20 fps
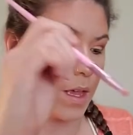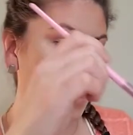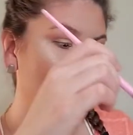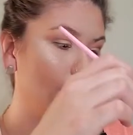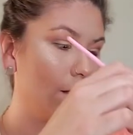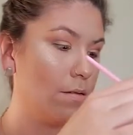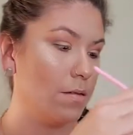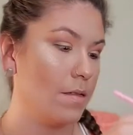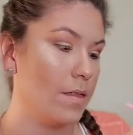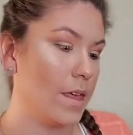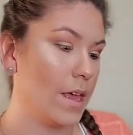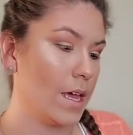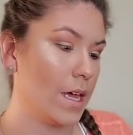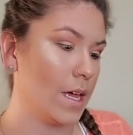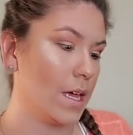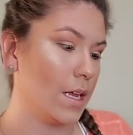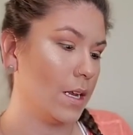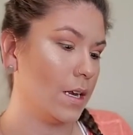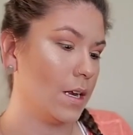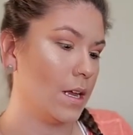
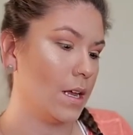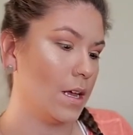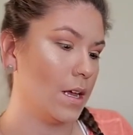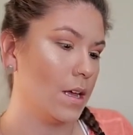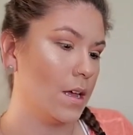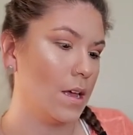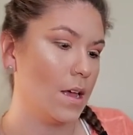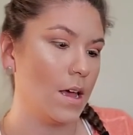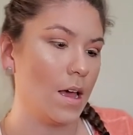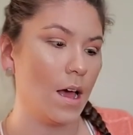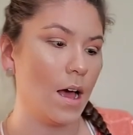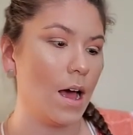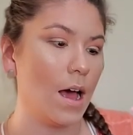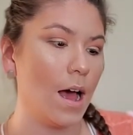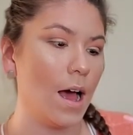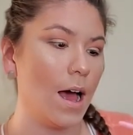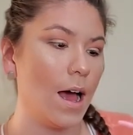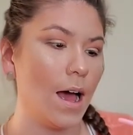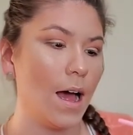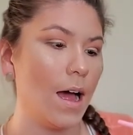Then
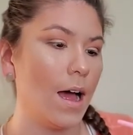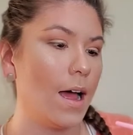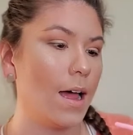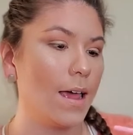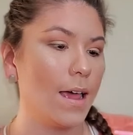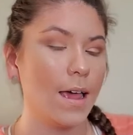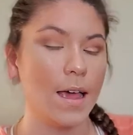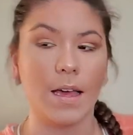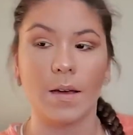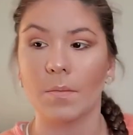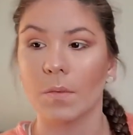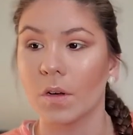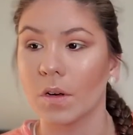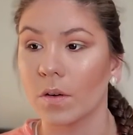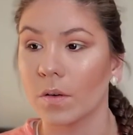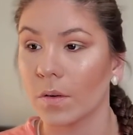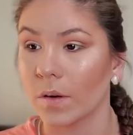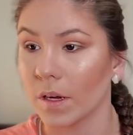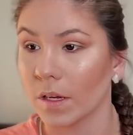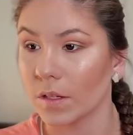I am
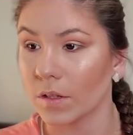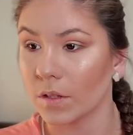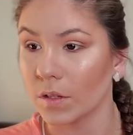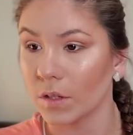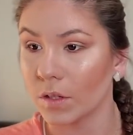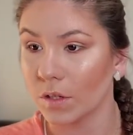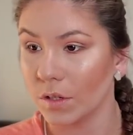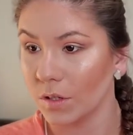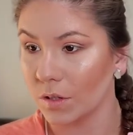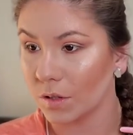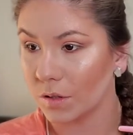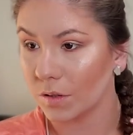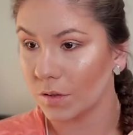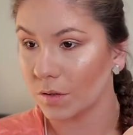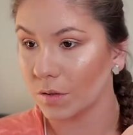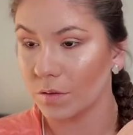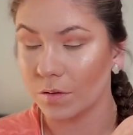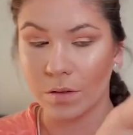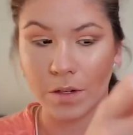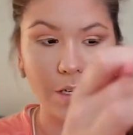going
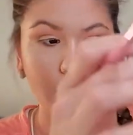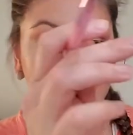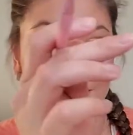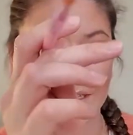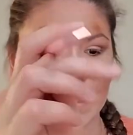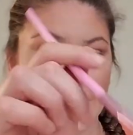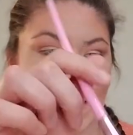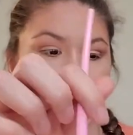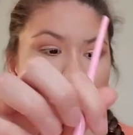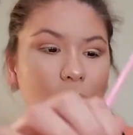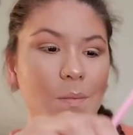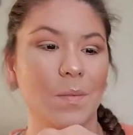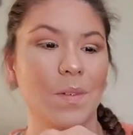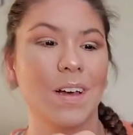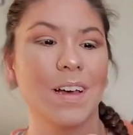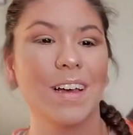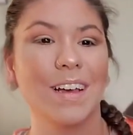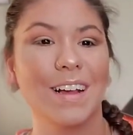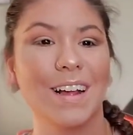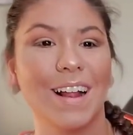to get some
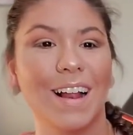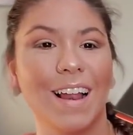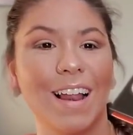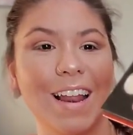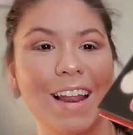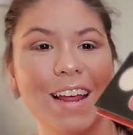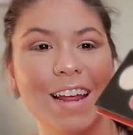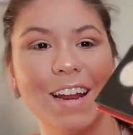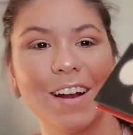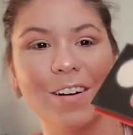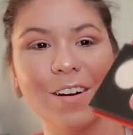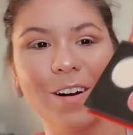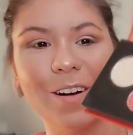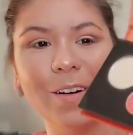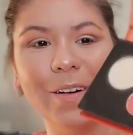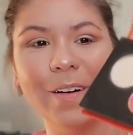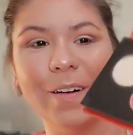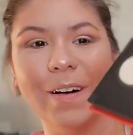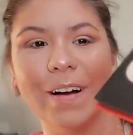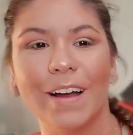glitter
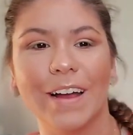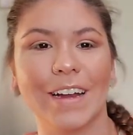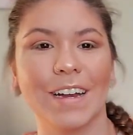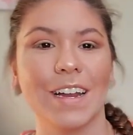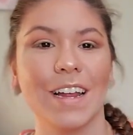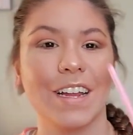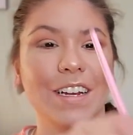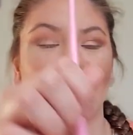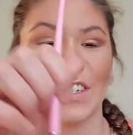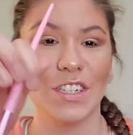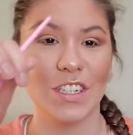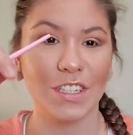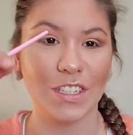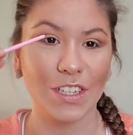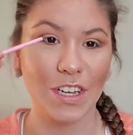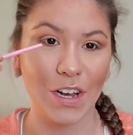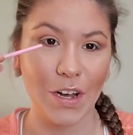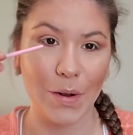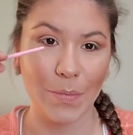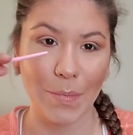on and
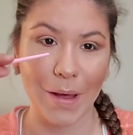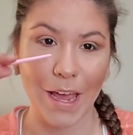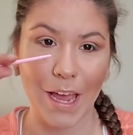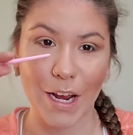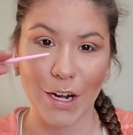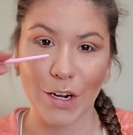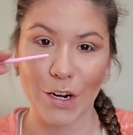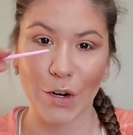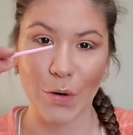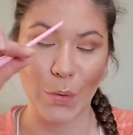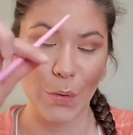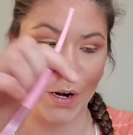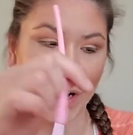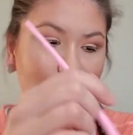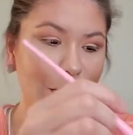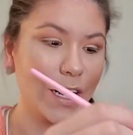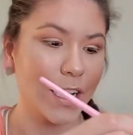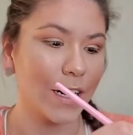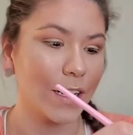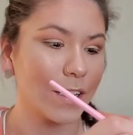just go in my inner
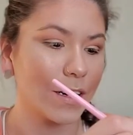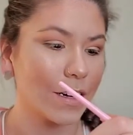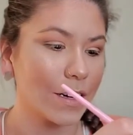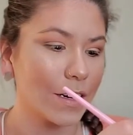corner.